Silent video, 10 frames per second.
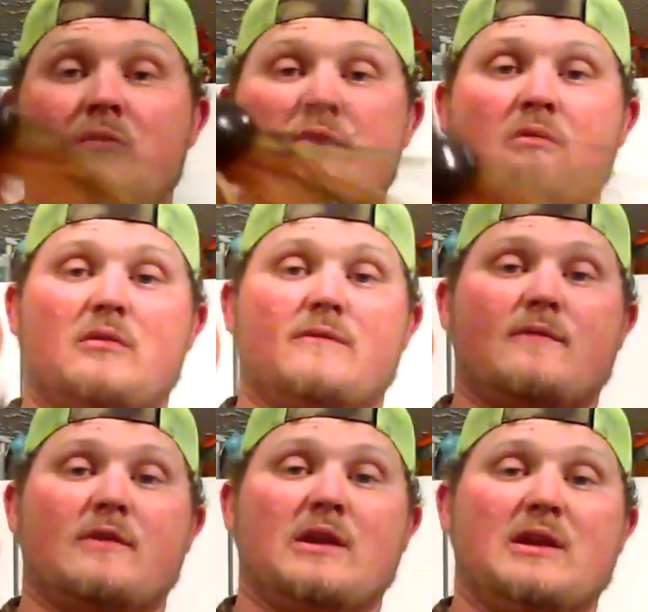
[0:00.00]
Little
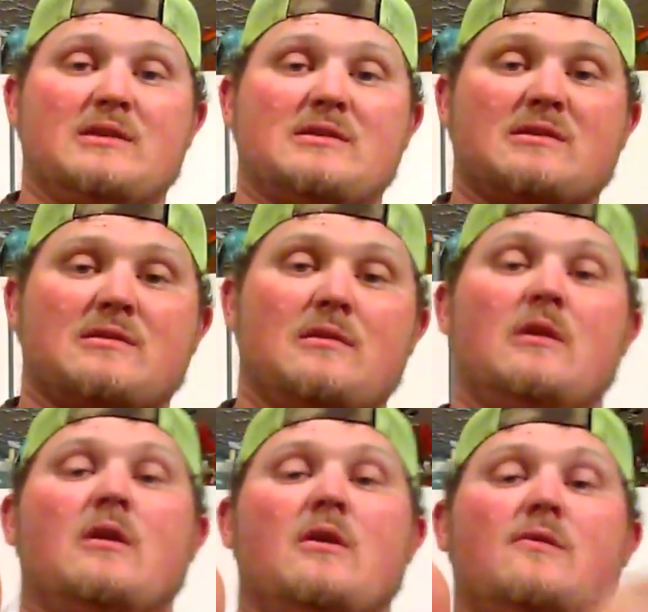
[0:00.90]
finesse,
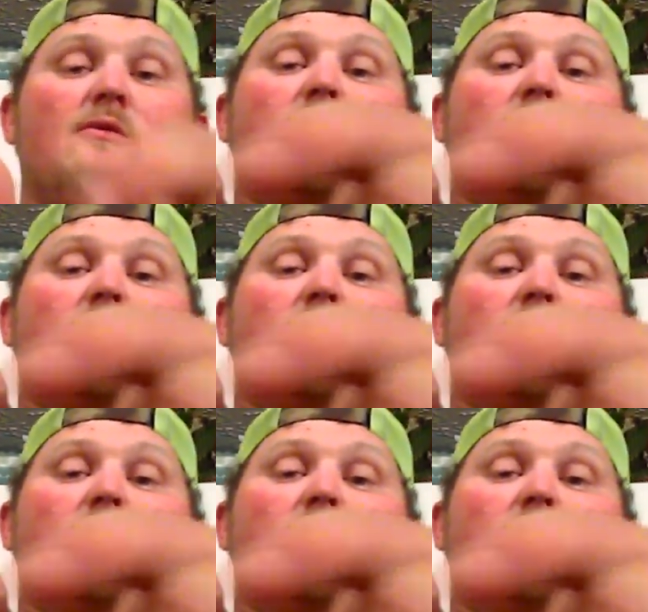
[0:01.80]
well,